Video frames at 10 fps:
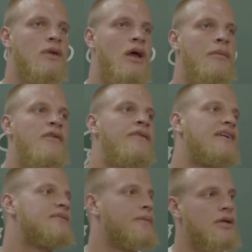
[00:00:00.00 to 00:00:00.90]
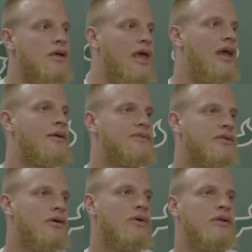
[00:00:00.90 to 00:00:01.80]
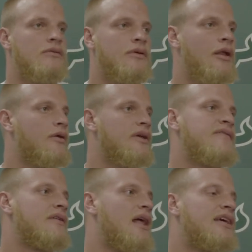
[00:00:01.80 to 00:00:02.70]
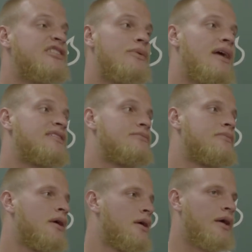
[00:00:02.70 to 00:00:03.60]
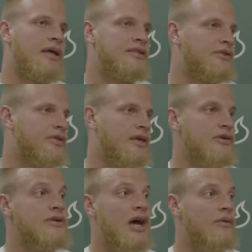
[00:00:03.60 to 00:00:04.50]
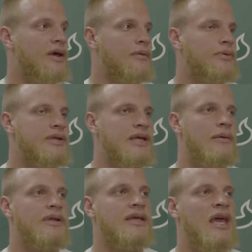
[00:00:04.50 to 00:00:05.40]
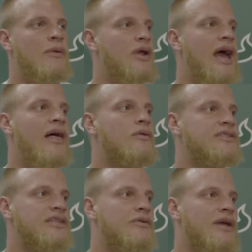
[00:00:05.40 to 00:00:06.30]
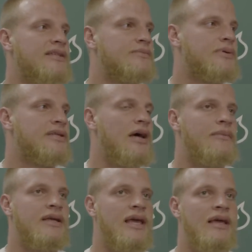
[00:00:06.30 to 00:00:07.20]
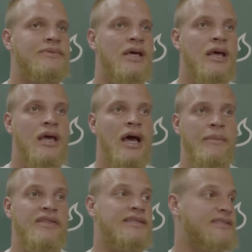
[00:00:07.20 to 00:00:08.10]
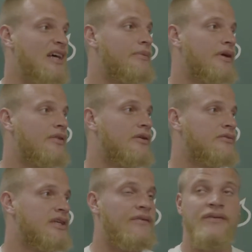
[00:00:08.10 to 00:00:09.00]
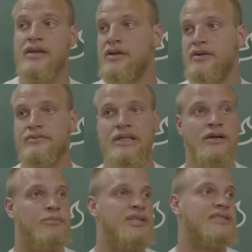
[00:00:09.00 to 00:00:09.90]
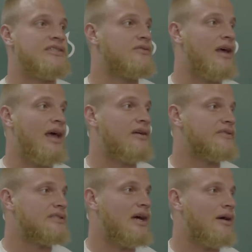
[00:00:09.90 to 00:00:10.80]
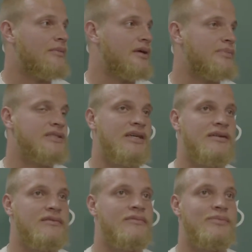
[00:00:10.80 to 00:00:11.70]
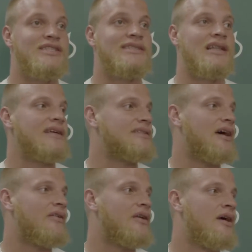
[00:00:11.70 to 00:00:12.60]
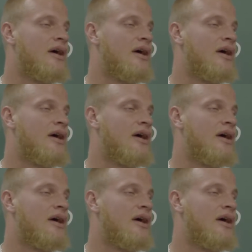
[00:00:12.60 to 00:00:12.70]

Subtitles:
I mean, we've had some pretty good games. You know, when, you know, even last year we had some, again, you think UConn, we had a pretty dominant game. When Allen was here, we had some pretty dominant games. I mean, this is up there, though. Definitely, you know, BJ's doing a heck of a job, man. BJ's lights out.